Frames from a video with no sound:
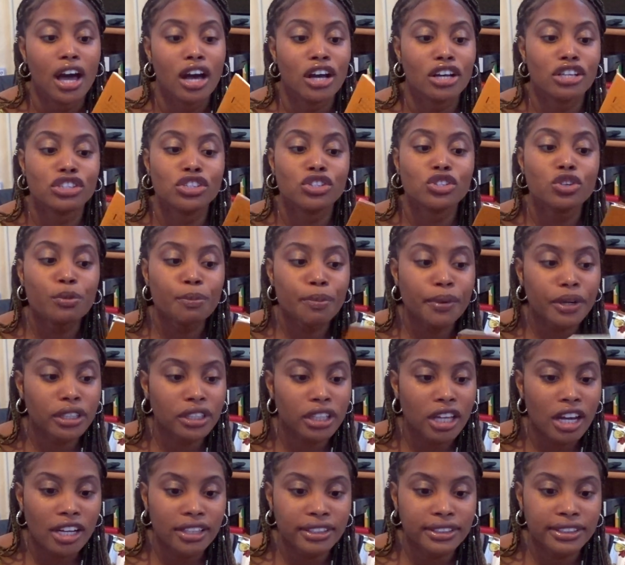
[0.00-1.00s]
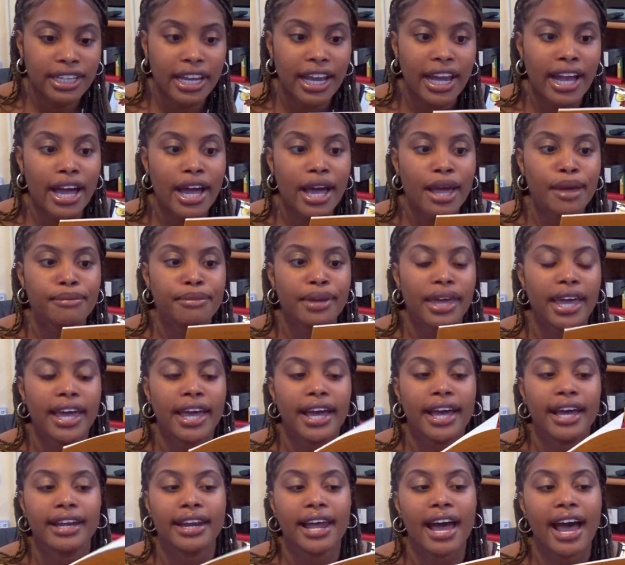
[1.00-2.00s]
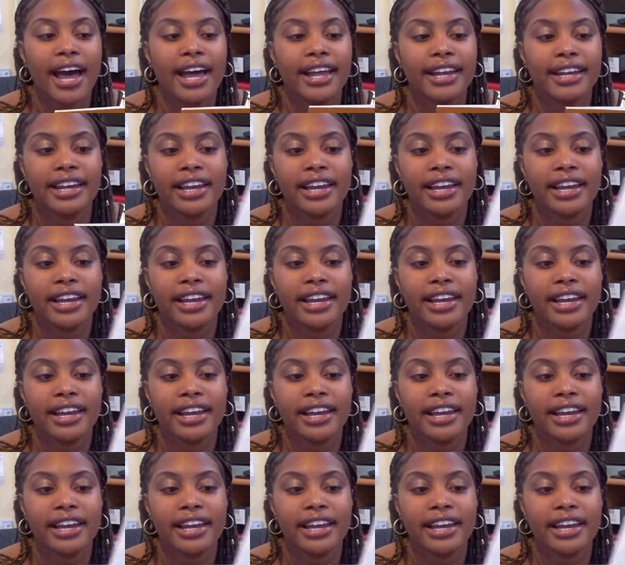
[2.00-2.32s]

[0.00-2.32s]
a super long time, and I